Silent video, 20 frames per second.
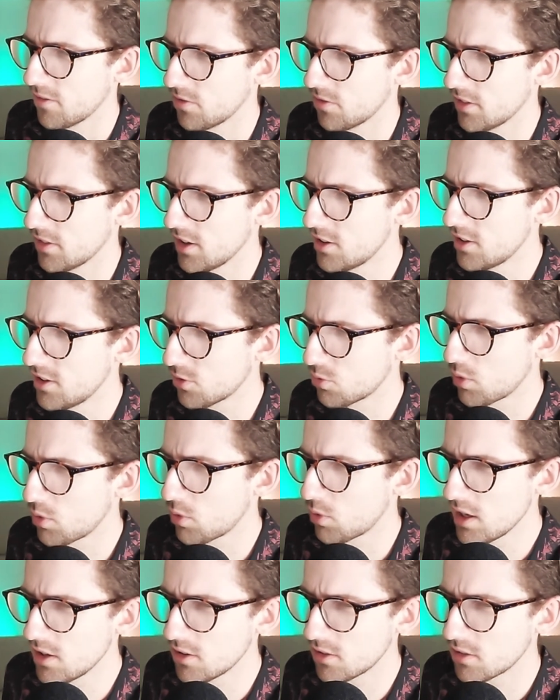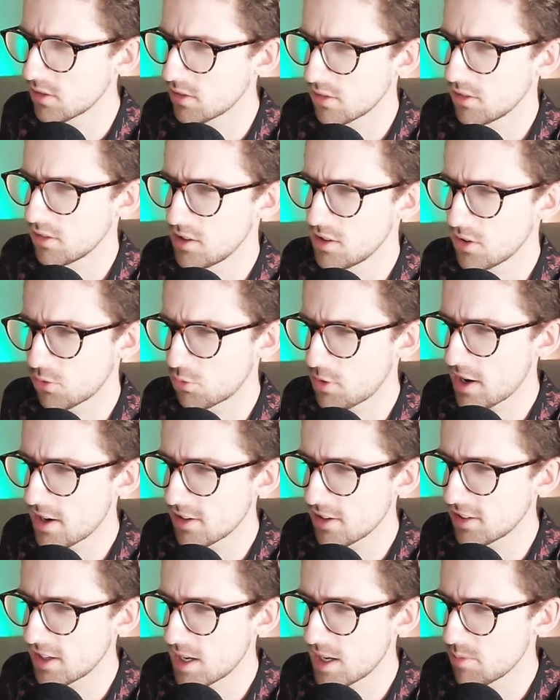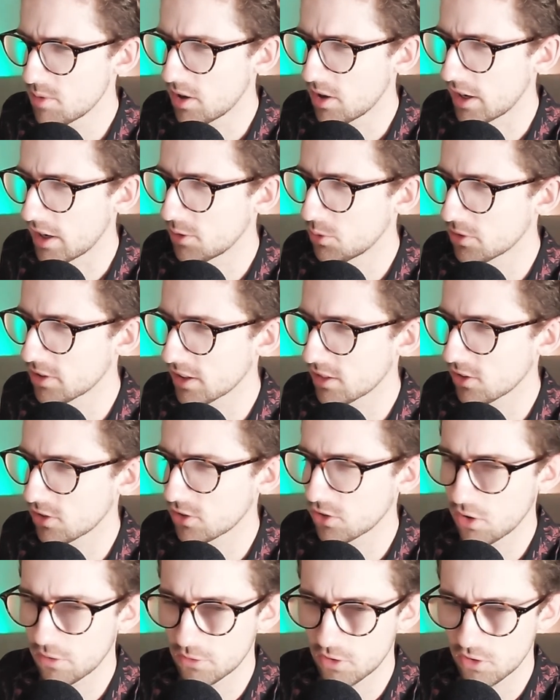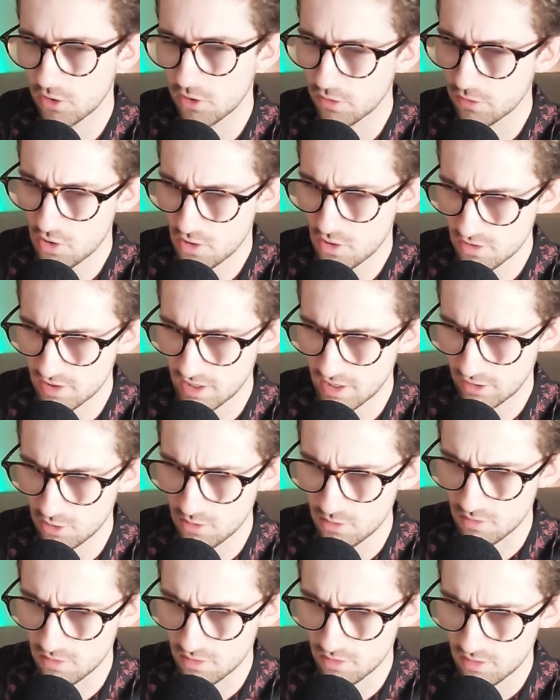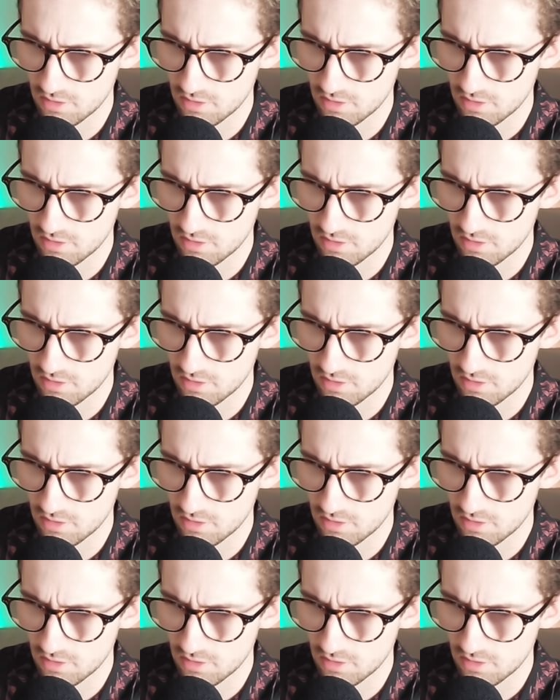He just ran into Imai, and it was like the softest of contact too.